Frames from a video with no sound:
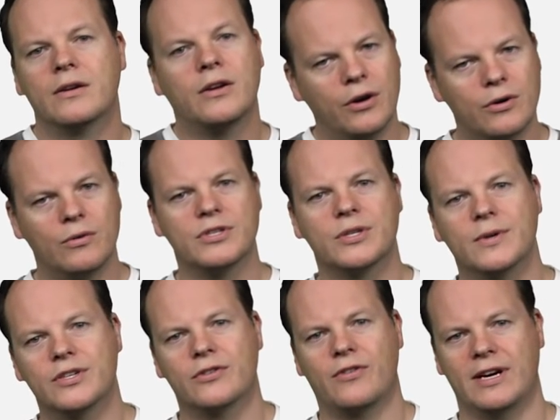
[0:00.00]
Code
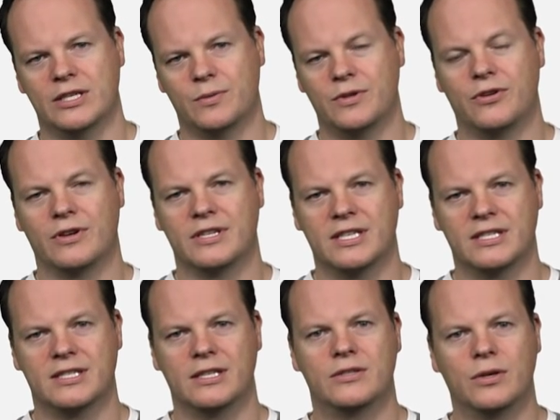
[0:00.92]
also integrates with your
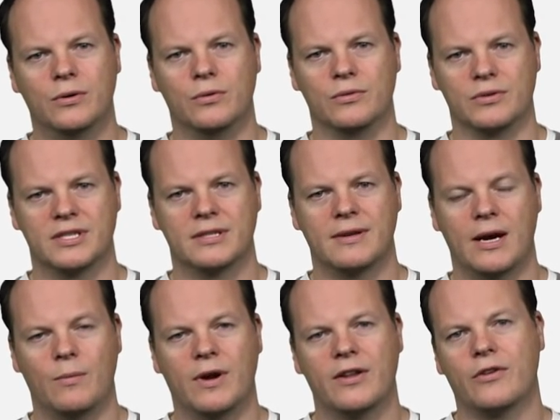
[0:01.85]
existing tools,
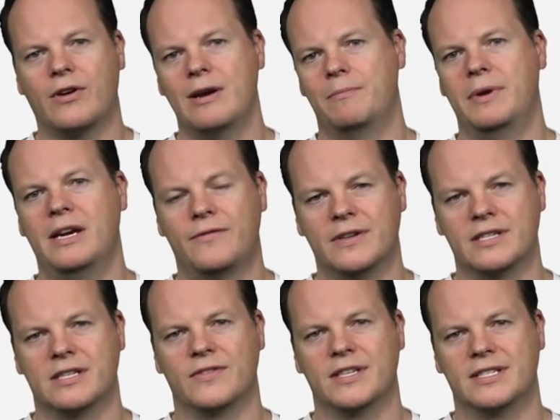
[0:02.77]
and one of the great
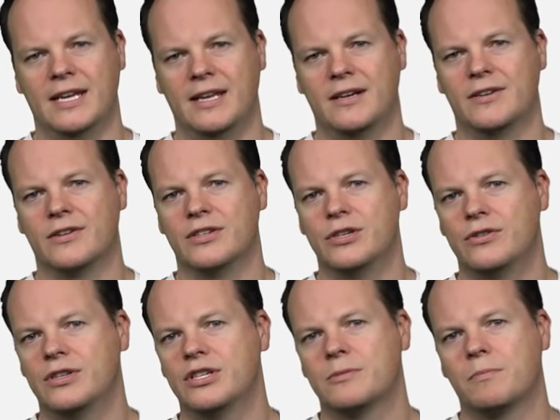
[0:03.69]
benefits of this editor is
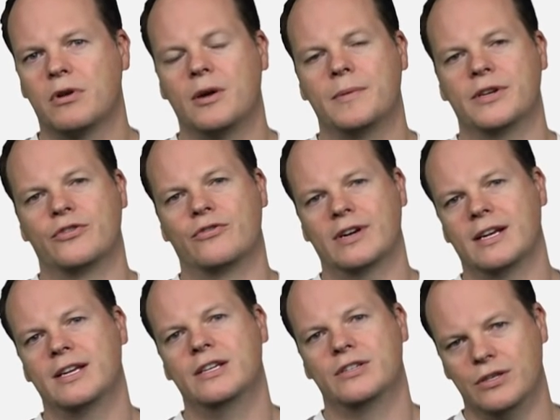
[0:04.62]
you can just plop it
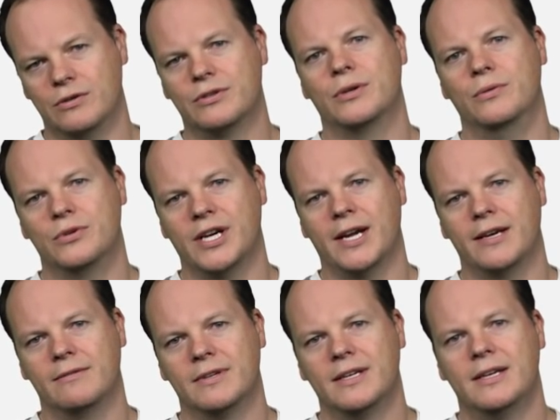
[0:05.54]
directly into your
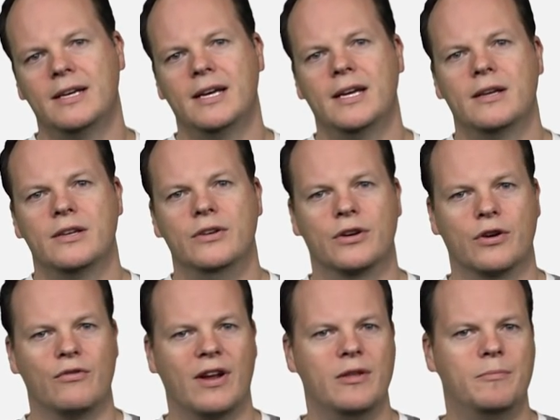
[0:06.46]
toolchain. You
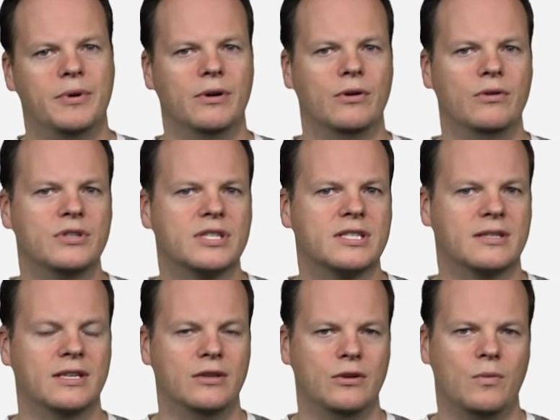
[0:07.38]
can run the builds
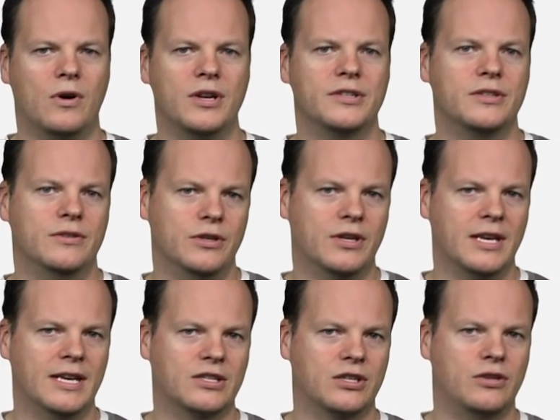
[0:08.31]
that you want, you
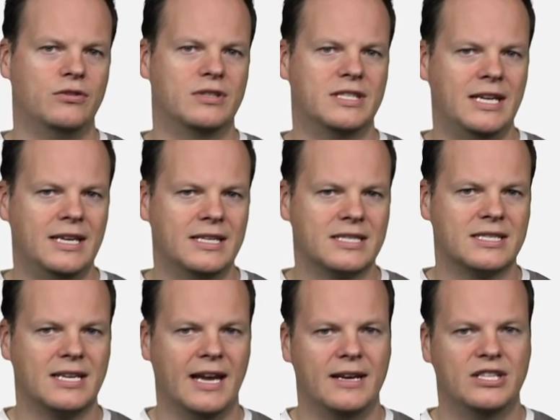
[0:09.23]
can execute
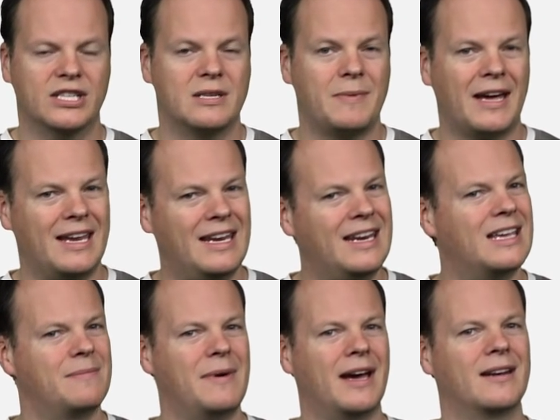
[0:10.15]
tests, and just about any
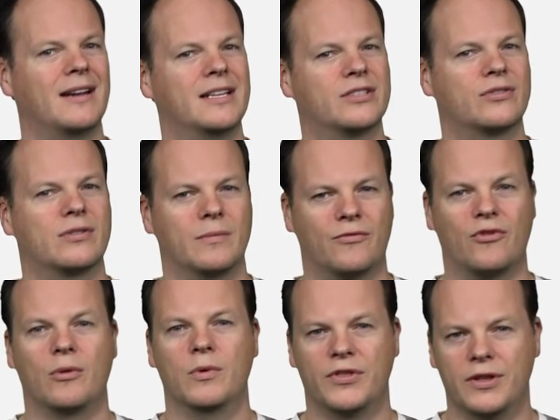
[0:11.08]
command line script
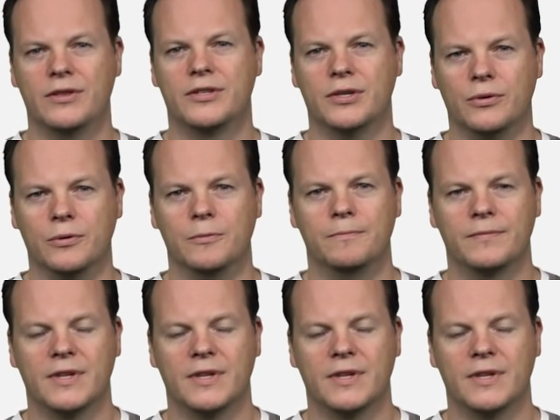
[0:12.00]
from within the tool.